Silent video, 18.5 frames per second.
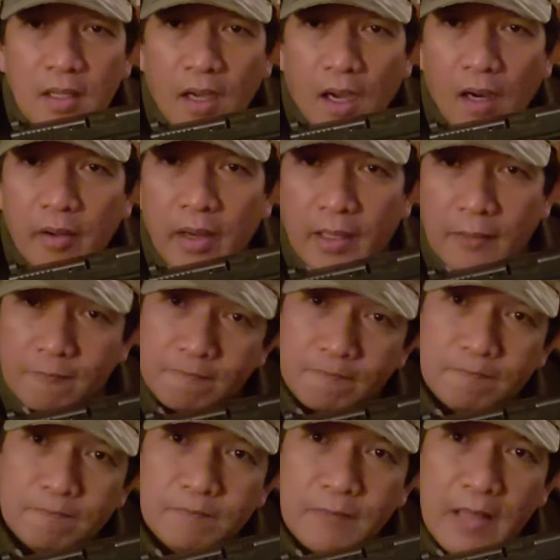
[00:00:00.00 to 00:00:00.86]
All right,
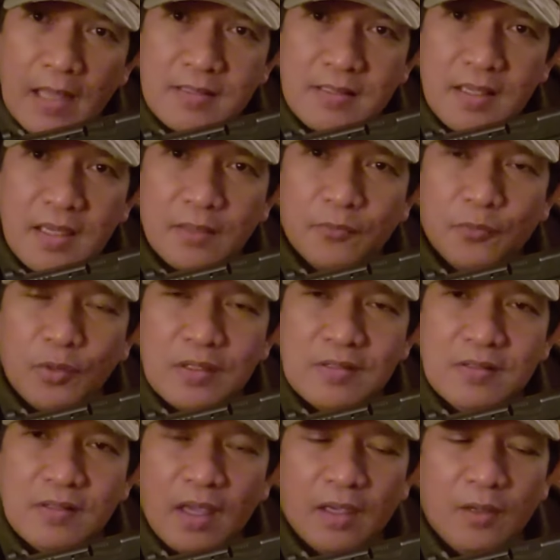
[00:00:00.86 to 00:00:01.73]
that's it for the
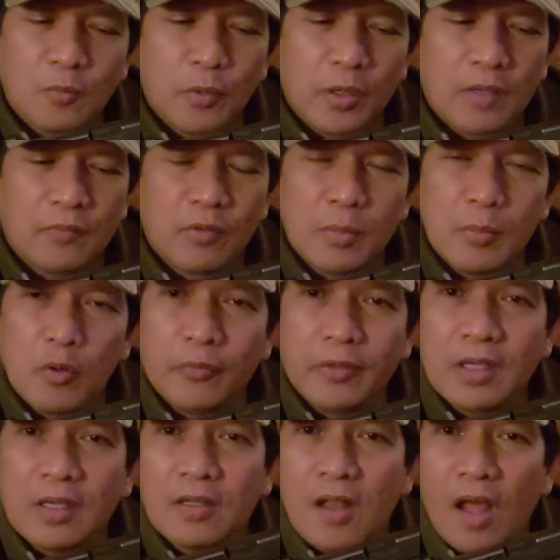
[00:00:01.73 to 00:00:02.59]
second way of
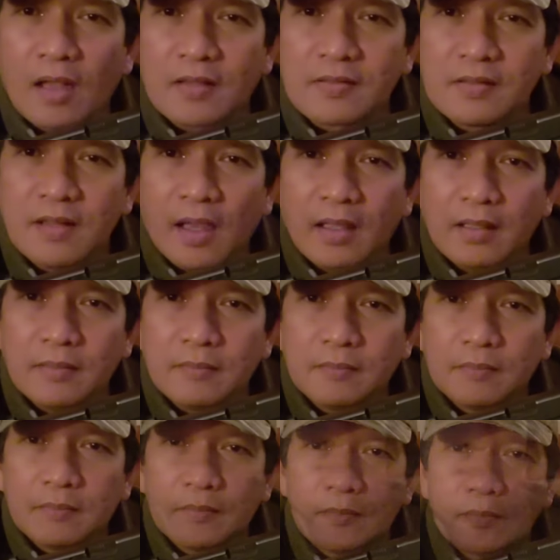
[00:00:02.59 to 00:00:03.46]
removing a Glock slide.
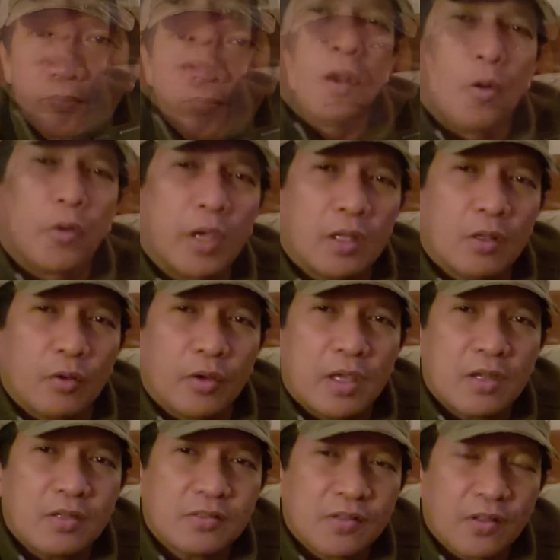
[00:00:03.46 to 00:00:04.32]
Okay, now
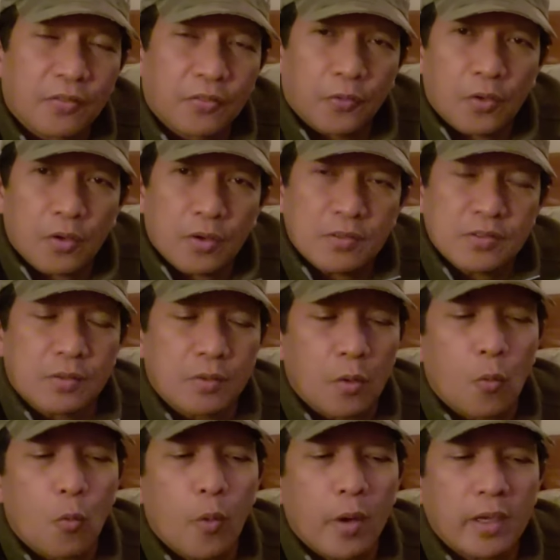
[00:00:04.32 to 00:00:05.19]
here's the third
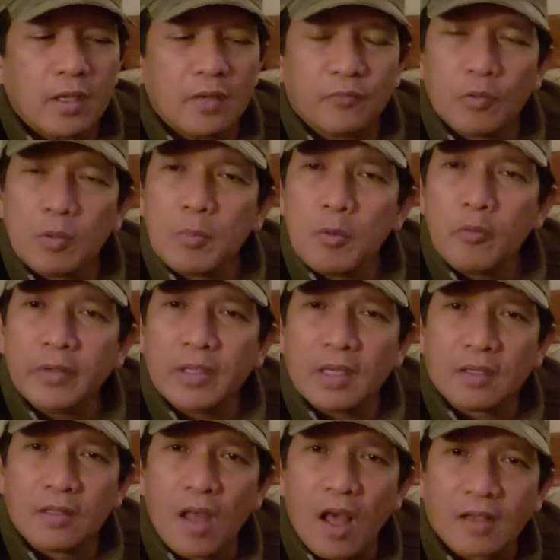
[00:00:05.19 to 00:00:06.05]
way of removing
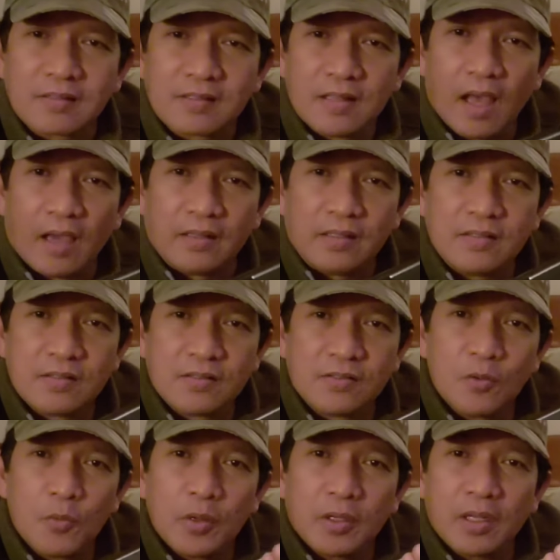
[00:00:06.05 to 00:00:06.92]
a Glock slide. This
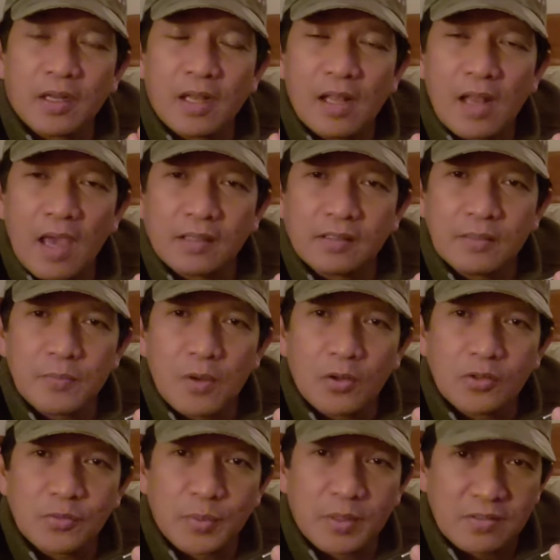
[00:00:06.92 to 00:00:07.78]
is the one that I like the
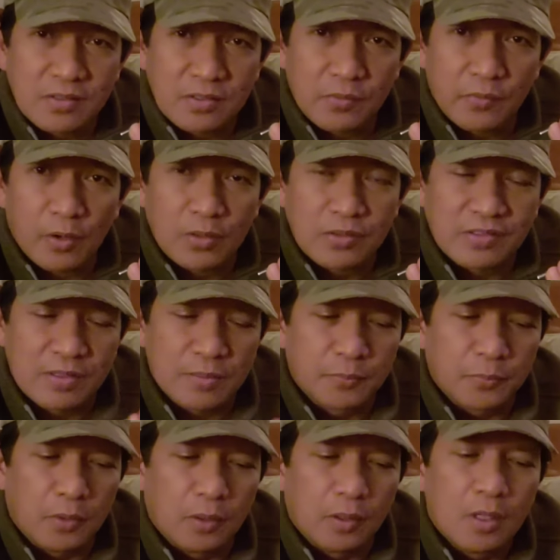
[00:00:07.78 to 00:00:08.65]
most because it's very
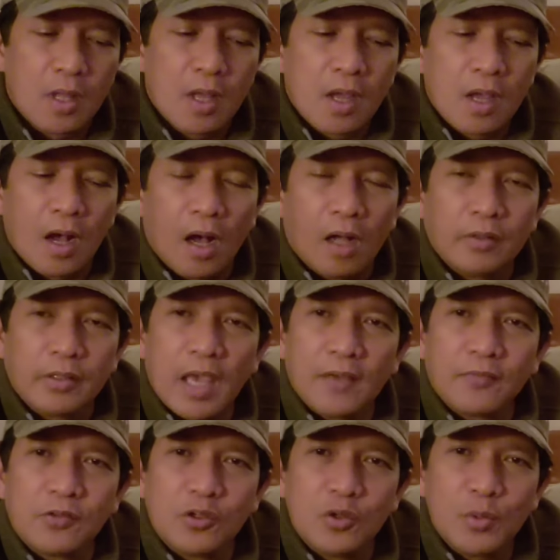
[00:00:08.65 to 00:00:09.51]
simple. All you
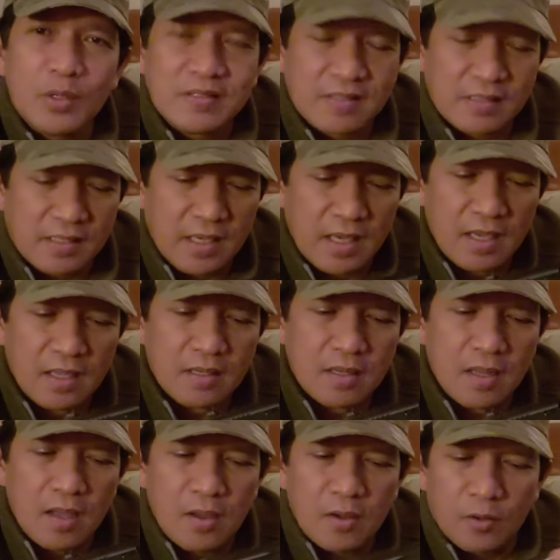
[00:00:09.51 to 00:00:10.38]
have to do is,
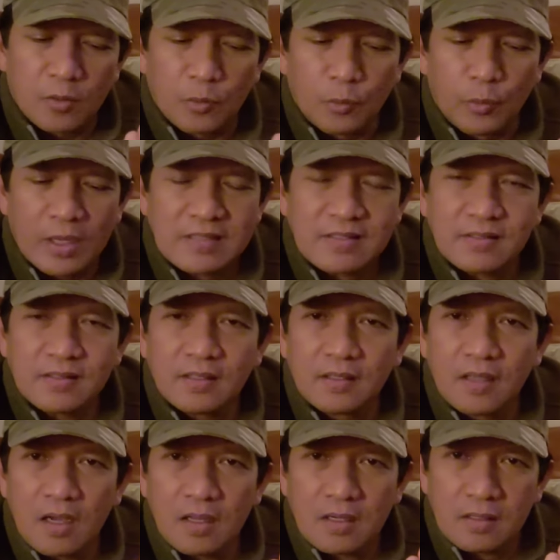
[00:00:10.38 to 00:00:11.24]
again, rest the
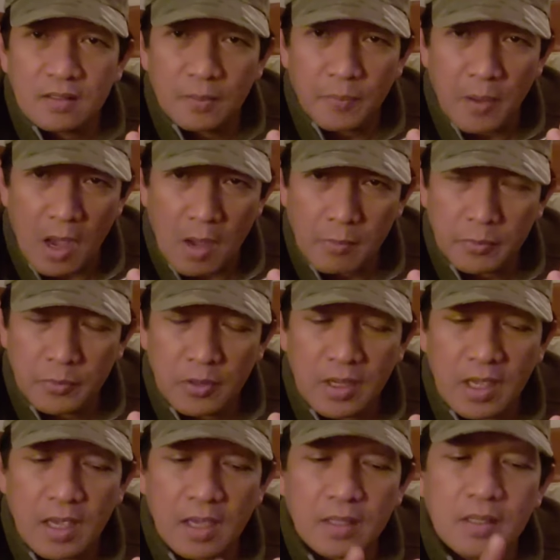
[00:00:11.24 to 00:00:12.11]
gun on the palm of
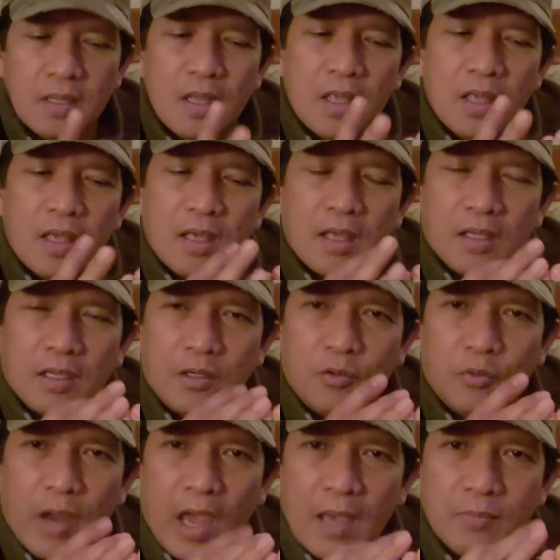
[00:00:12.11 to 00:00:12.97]
your hand,
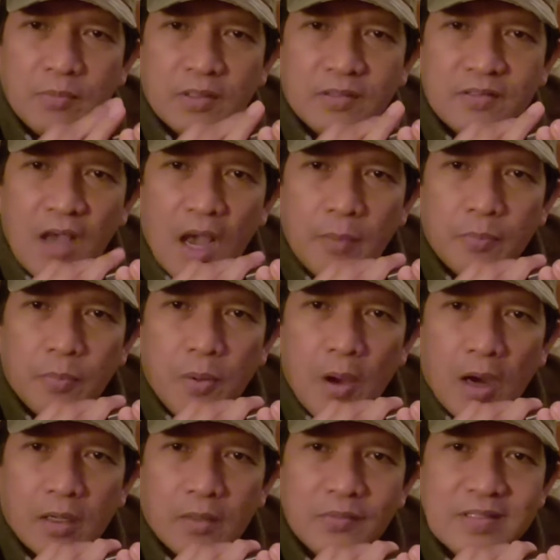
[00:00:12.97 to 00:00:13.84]
grab the top
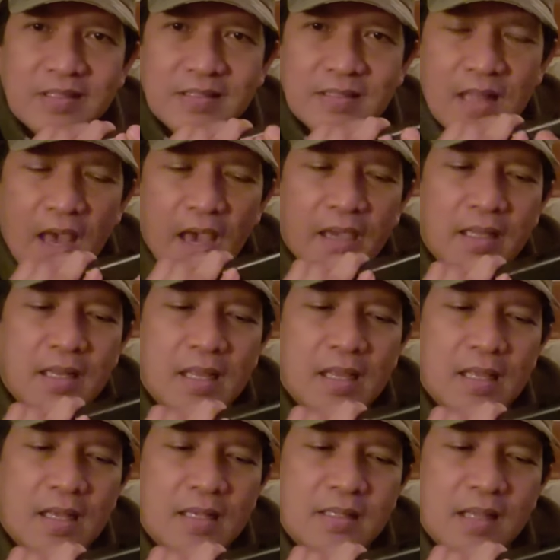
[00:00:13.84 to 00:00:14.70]
part of the slide,
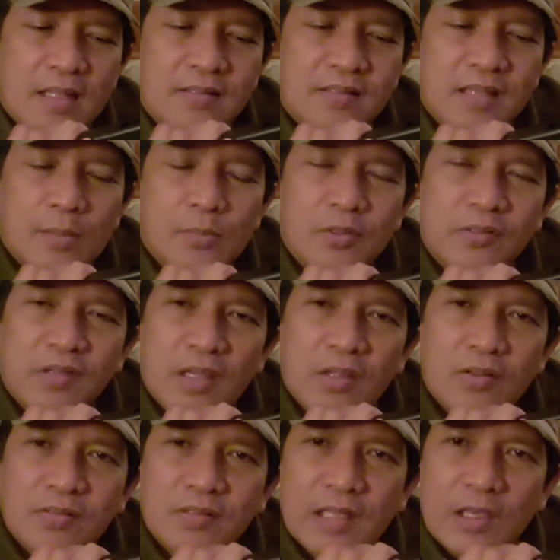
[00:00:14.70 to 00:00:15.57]
and
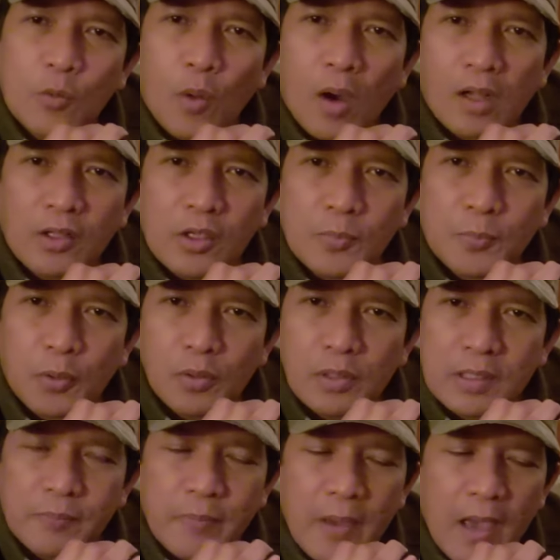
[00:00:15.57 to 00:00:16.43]
simultaneously, while you
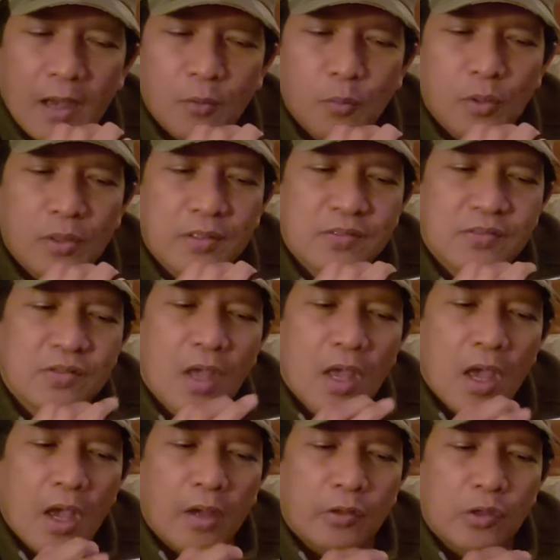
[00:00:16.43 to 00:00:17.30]
pull it backwards,
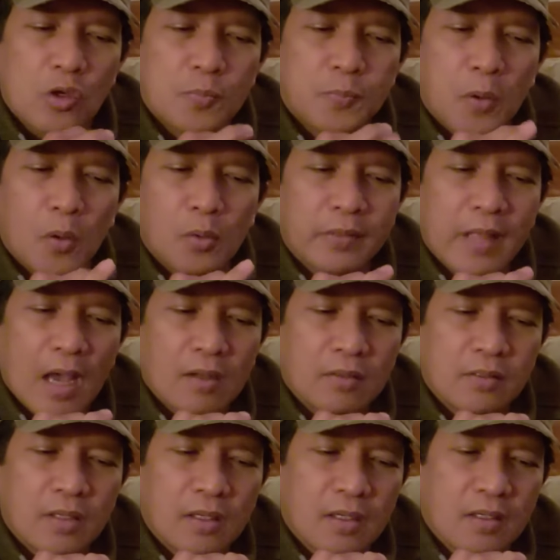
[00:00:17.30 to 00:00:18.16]
you pull
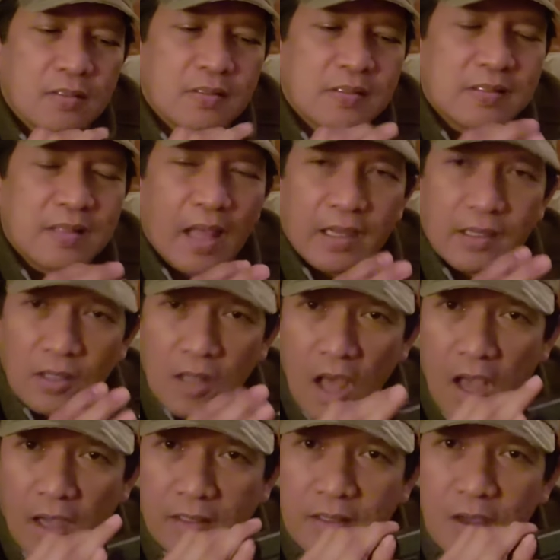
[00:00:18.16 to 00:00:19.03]
down the slide
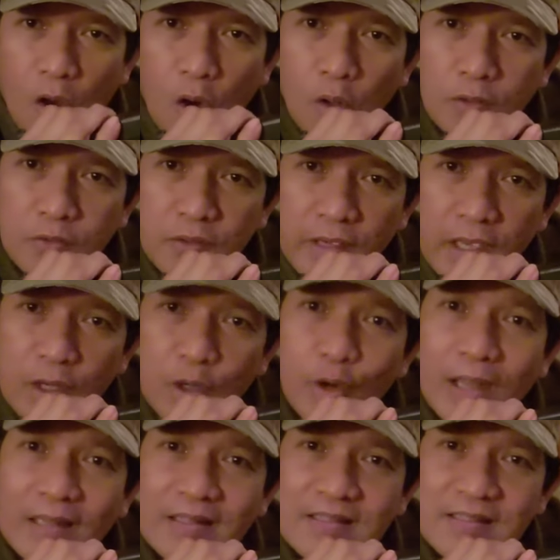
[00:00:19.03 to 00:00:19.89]
lock all
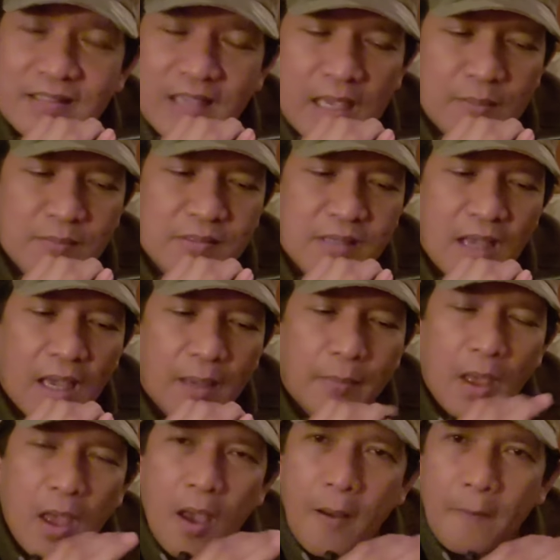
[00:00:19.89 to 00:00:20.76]
together at the same time.
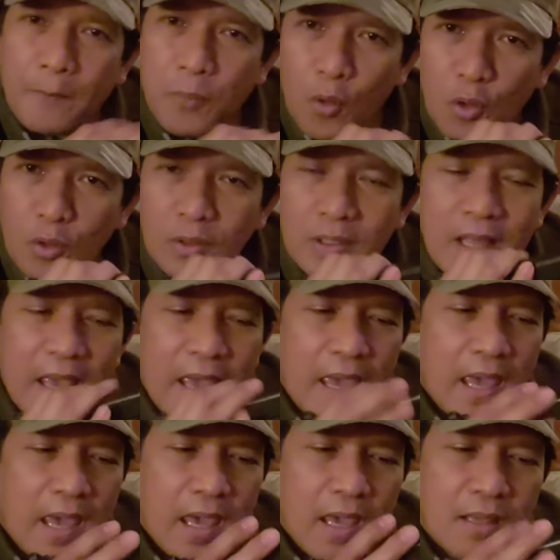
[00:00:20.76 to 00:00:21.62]
Pull
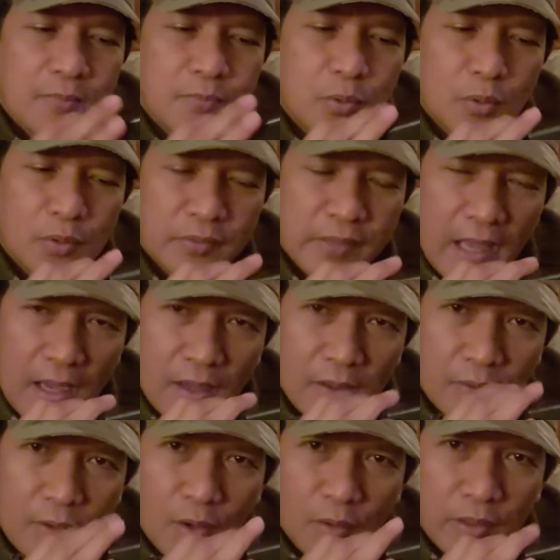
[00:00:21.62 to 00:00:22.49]
and pull
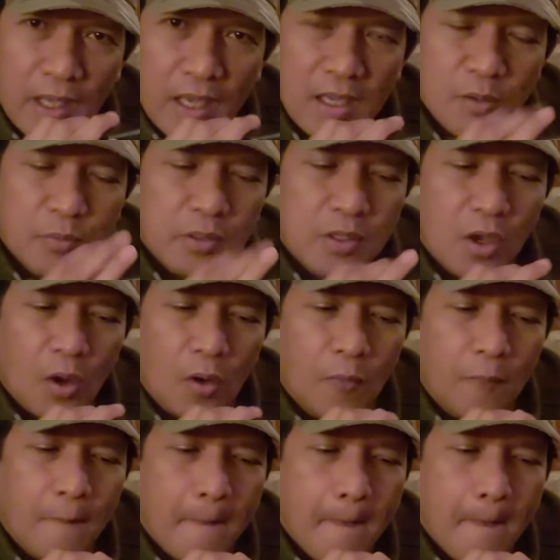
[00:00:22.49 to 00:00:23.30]
down. Okay, here we go.